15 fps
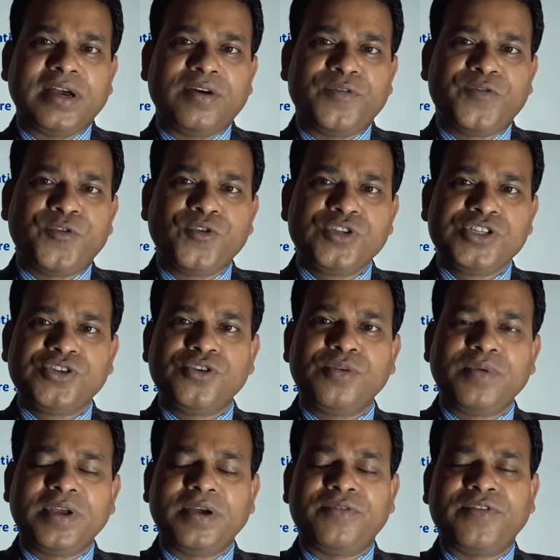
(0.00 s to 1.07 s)
4G will
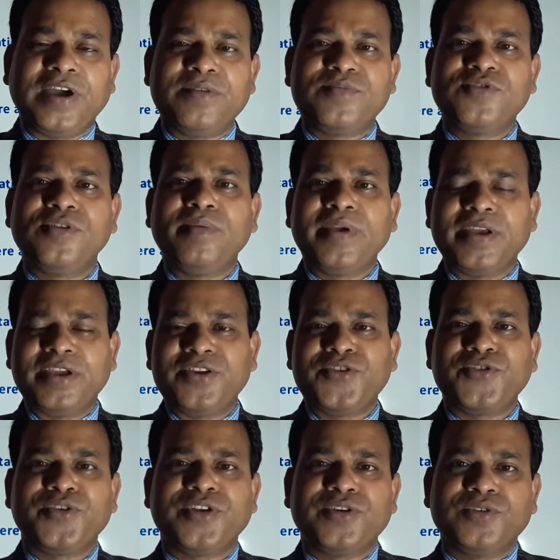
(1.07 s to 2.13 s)
be 5G will be
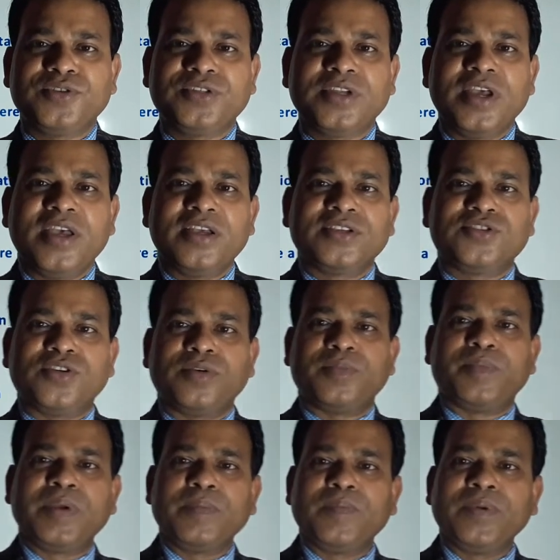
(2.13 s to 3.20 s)
introduced, so
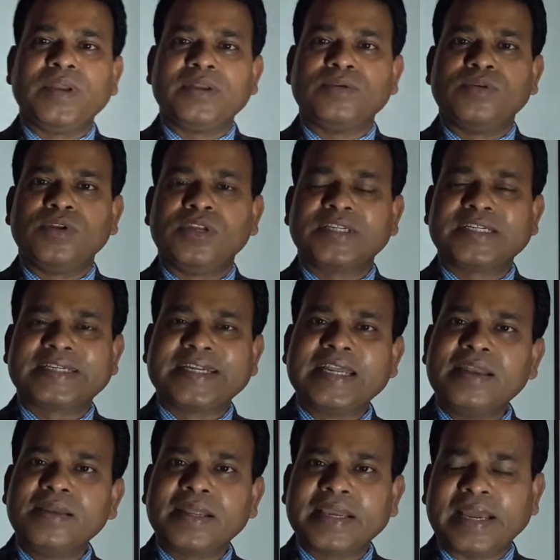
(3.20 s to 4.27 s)
people will
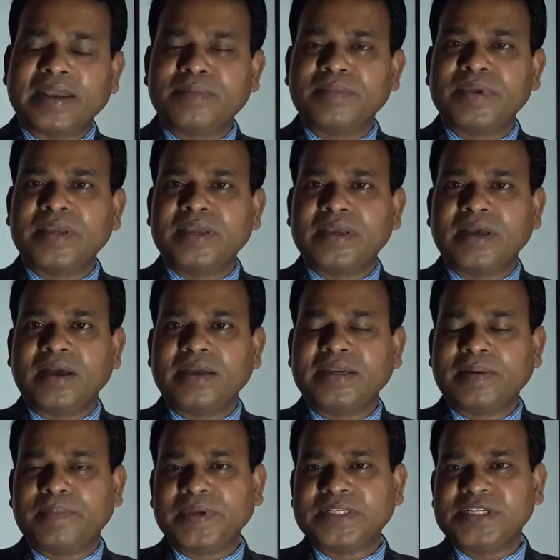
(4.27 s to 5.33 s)
still can be
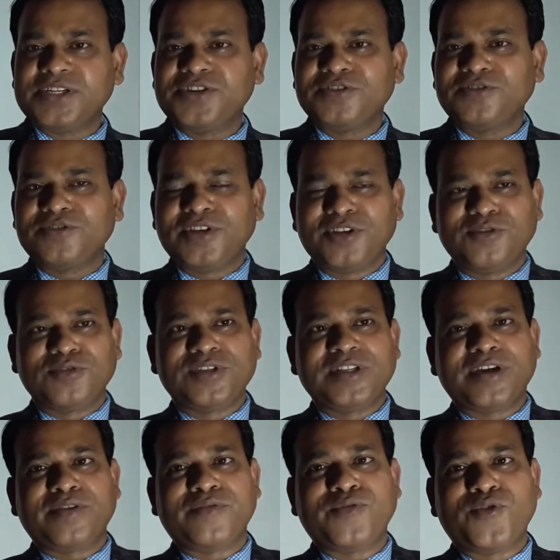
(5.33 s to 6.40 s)
in a position to use
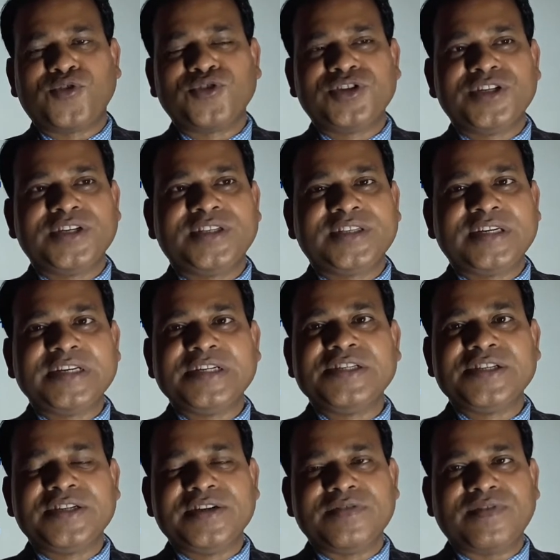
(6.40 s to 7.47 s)
their 4G
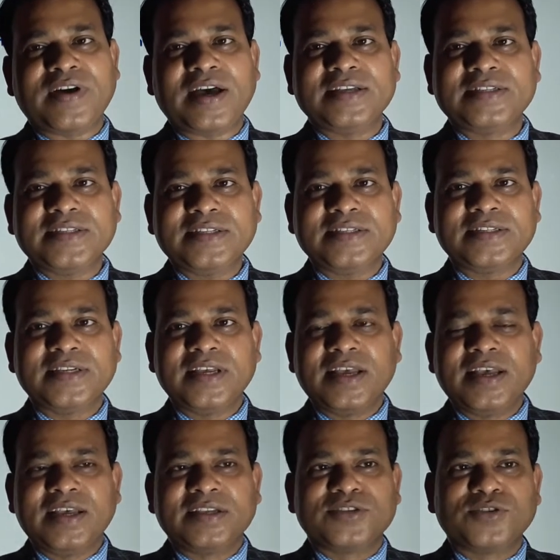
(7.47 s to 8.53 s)
3G devices.
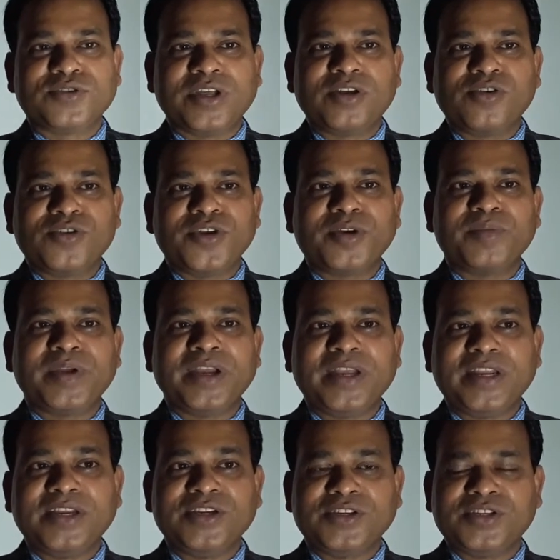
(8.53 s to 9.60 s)
So there will not
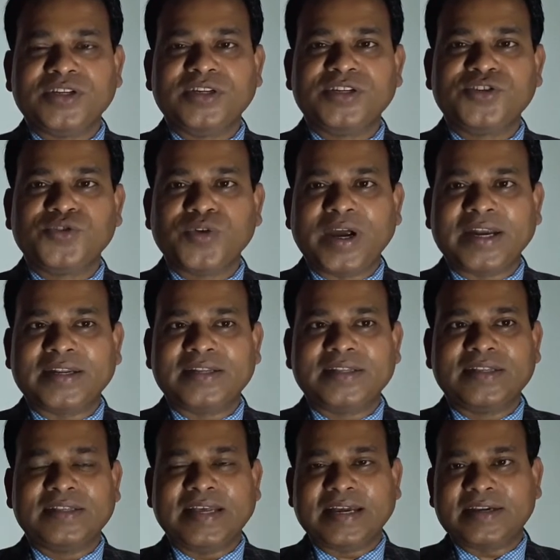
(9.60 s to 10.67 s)
be any issue at
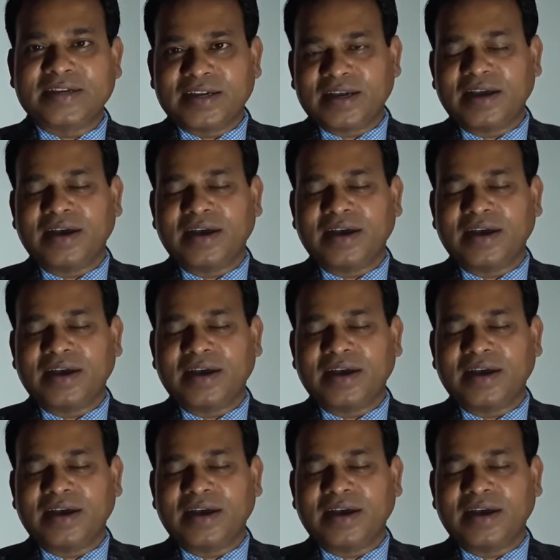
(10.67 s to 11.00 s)
that